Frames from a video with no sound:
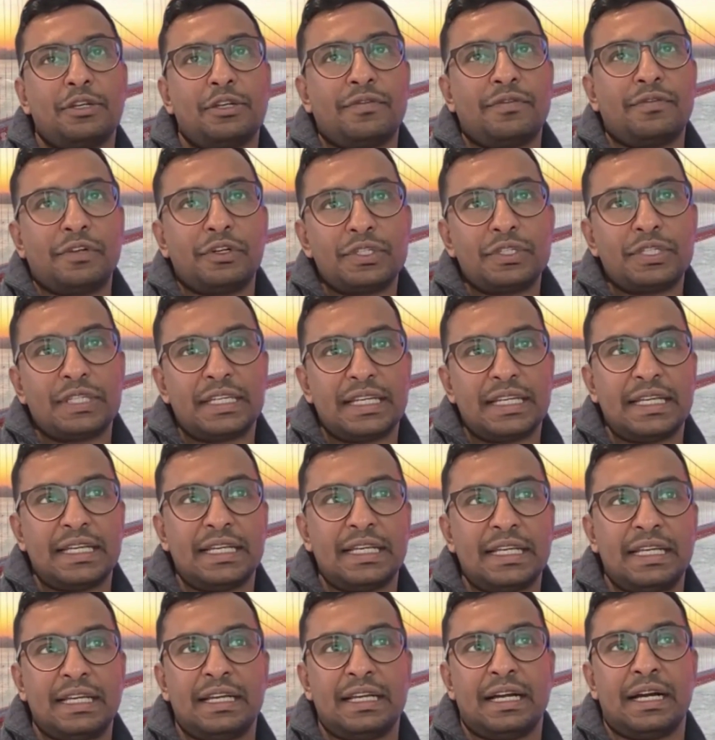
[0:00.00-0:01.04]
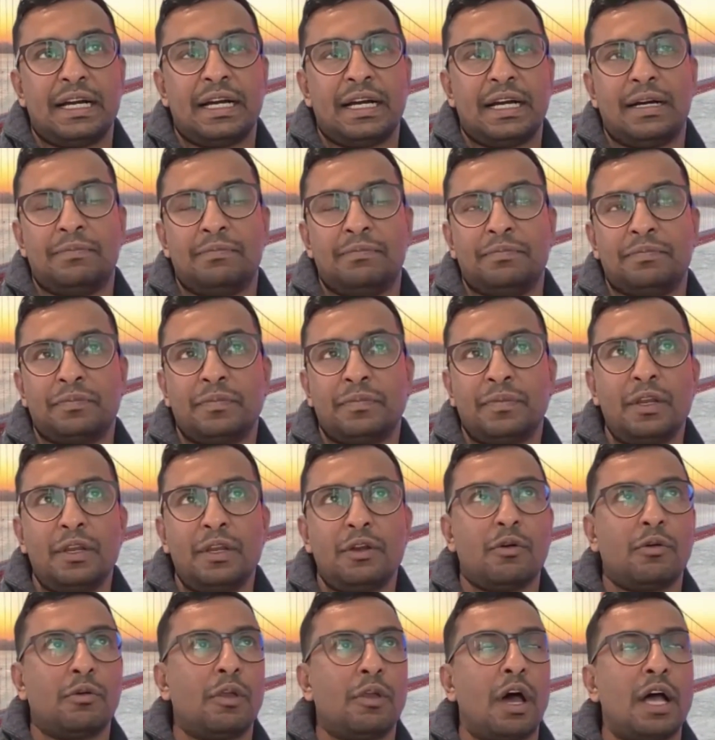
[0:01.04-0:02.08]
university.
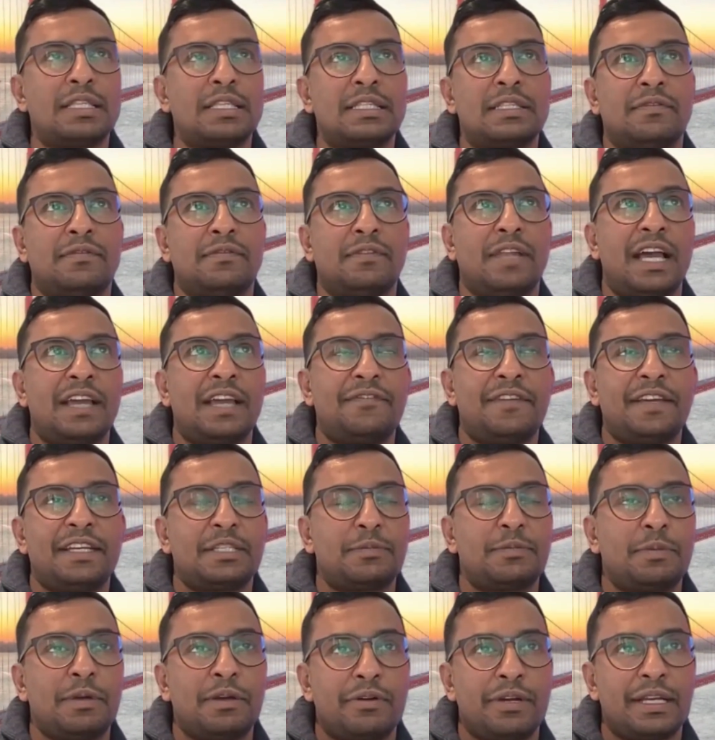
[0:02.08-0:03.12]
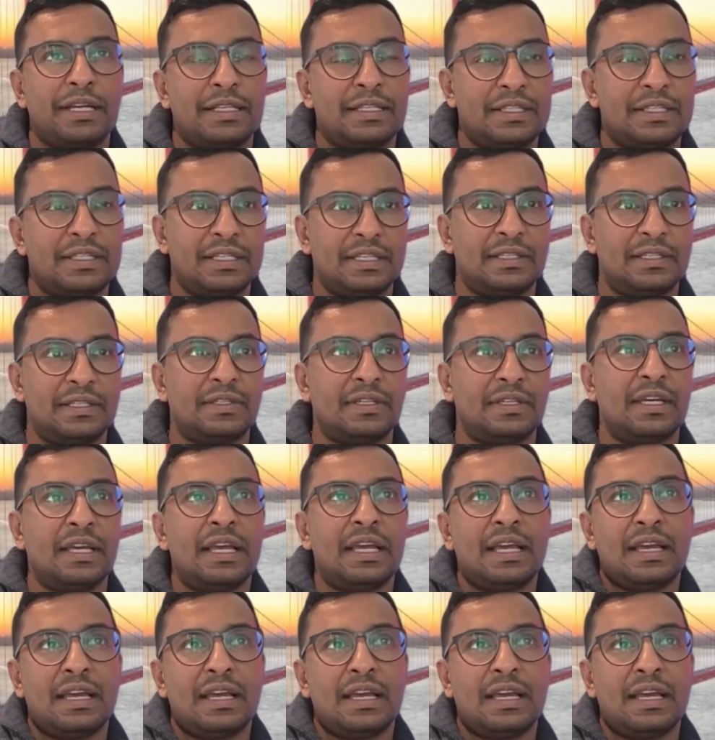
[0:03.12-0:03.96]
Lots of life experiences.